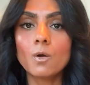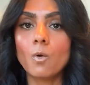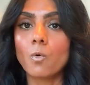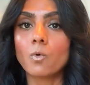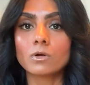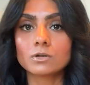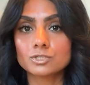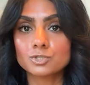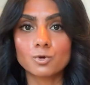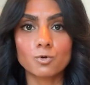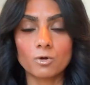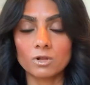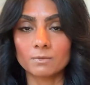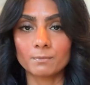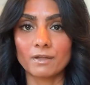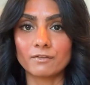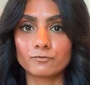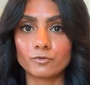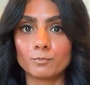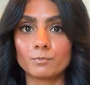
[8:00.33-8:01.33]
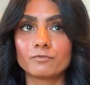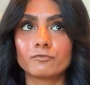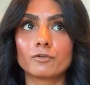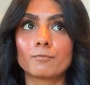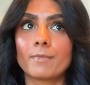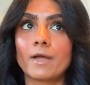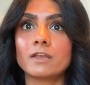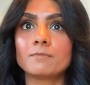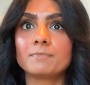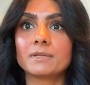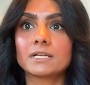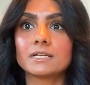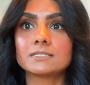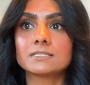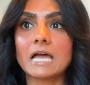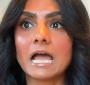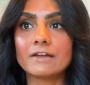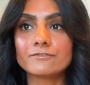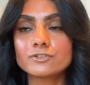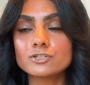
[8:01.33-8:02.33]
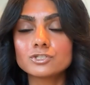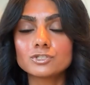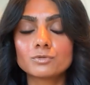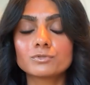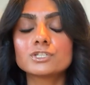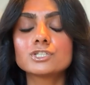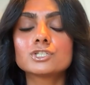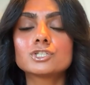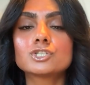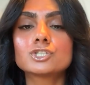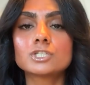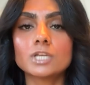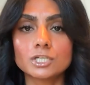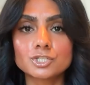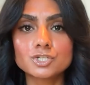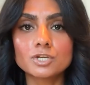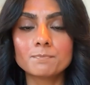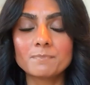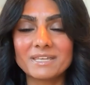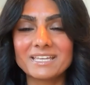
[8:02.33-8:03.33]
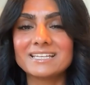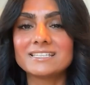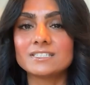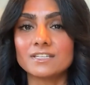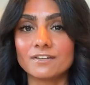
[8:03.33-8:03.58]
or scroll on my phone before bed because I've just noticed such a big